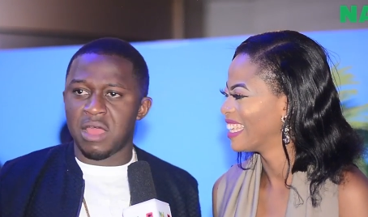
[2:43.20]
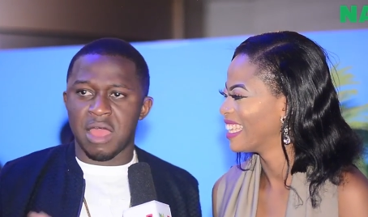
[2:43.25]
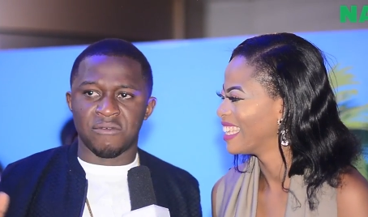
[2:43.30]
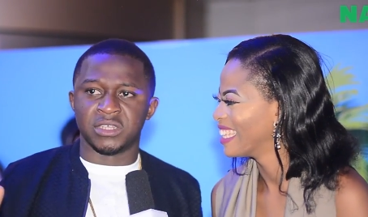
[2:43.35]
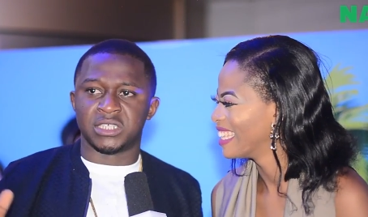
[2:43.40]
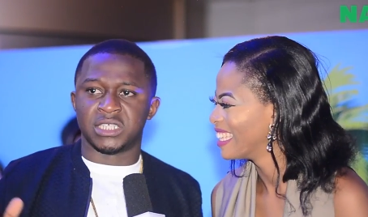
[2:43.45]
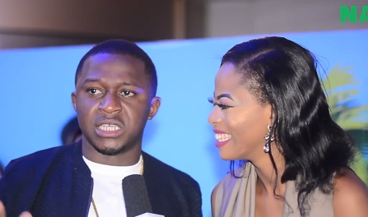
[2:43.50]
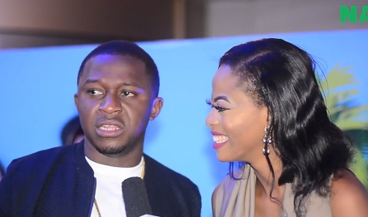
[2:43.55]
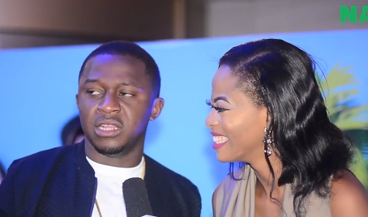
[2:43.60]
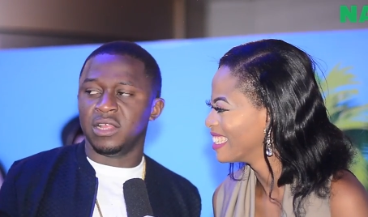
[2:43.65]

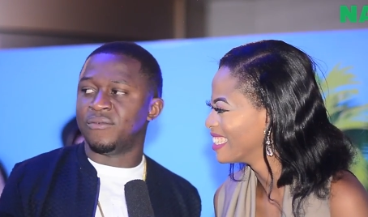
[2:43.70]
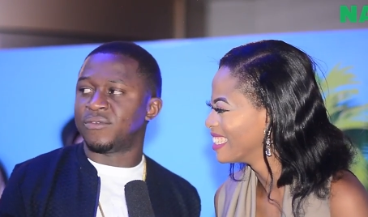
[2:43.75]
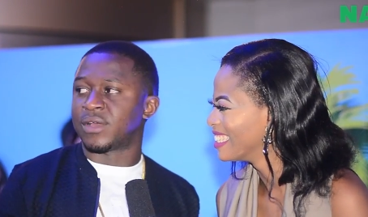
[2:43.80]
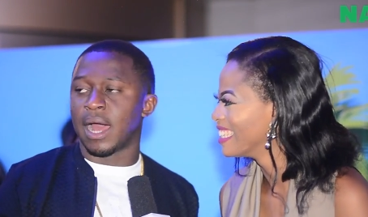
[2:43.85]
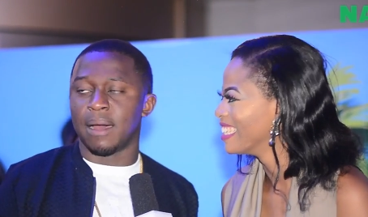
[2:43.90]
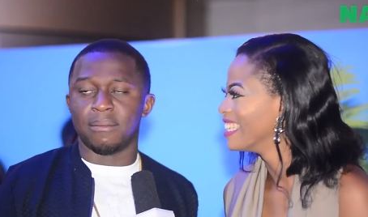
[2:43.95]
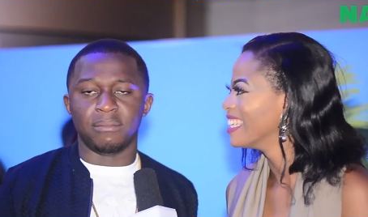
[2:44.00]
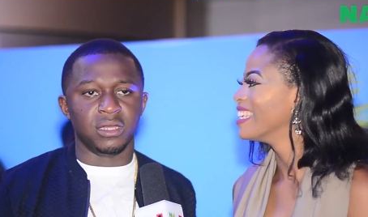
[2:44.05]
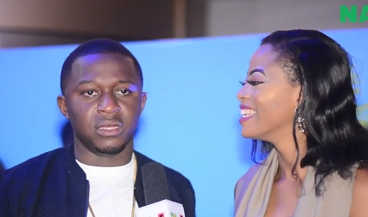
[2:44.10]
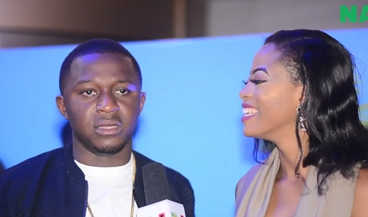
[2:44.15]
Speaker 1: everything live
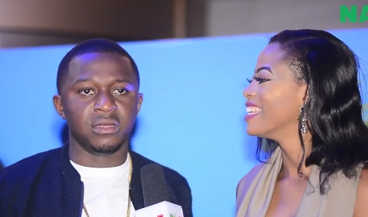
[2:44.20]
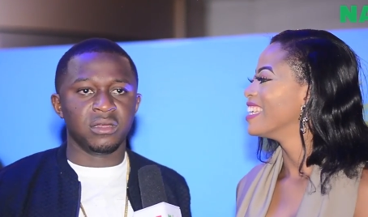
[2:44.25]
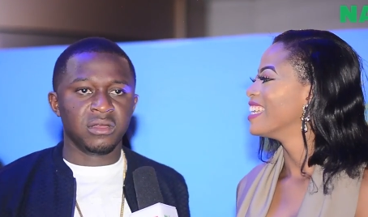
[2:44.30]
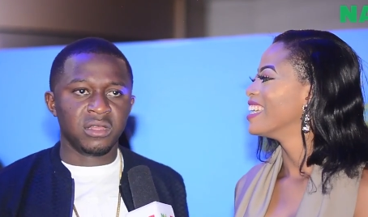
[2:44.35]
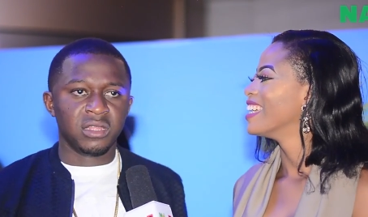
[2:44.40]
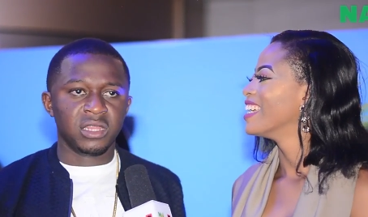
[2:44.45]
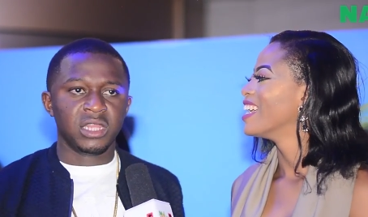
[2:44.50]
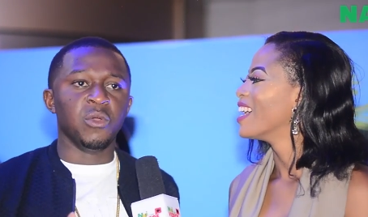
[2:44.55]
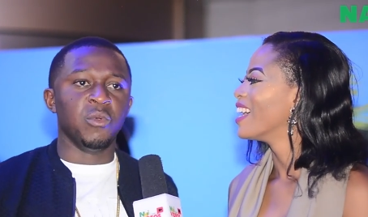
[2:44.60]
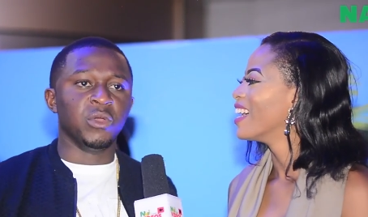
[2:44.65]
calmly,
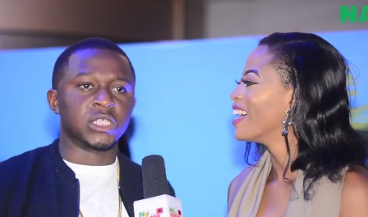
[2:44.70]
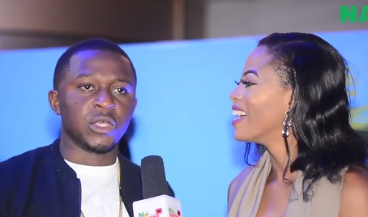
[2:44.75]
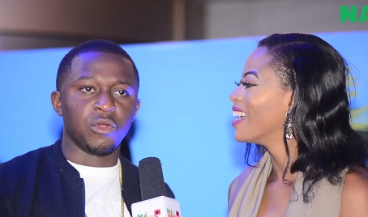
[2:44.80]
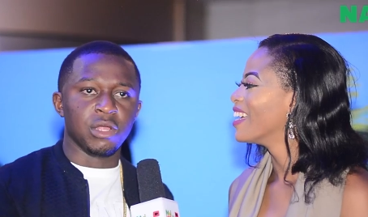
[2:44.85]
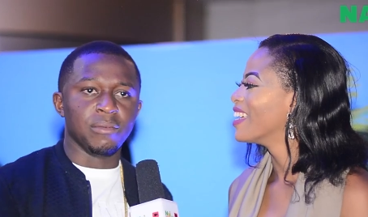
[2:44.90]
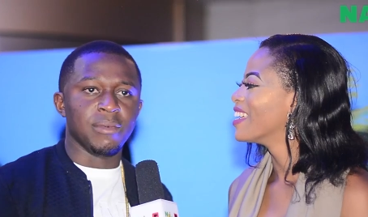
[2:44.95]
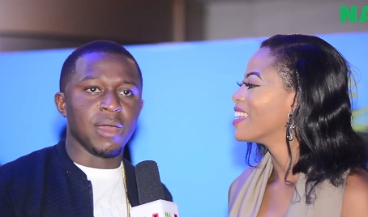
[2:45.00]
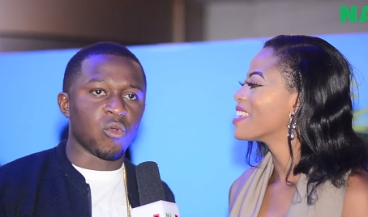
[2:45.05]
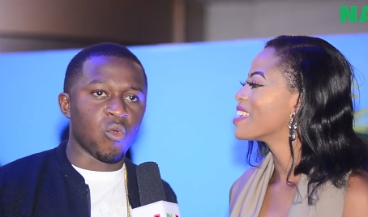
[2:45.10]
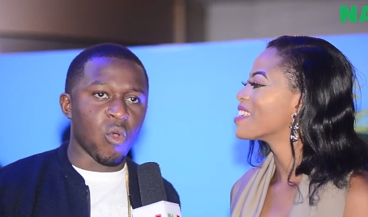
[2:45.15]
the whistle will
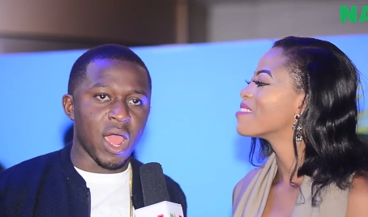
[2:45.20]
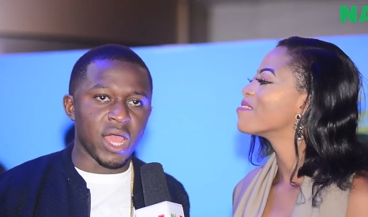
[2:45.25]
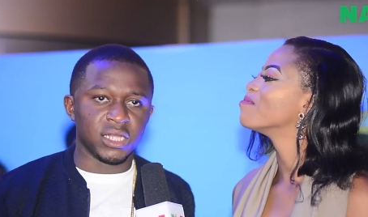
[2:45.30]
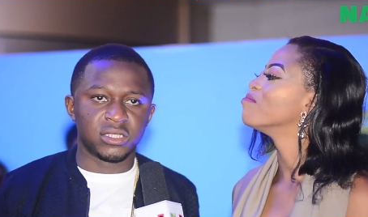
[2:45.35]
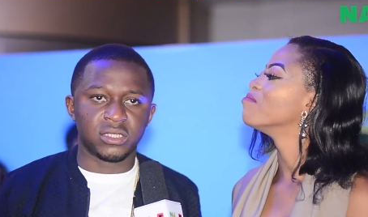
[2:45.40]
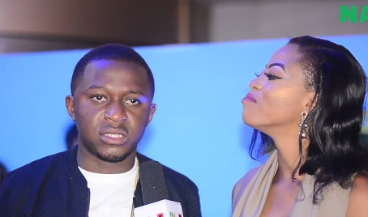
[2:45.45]
remain quiet.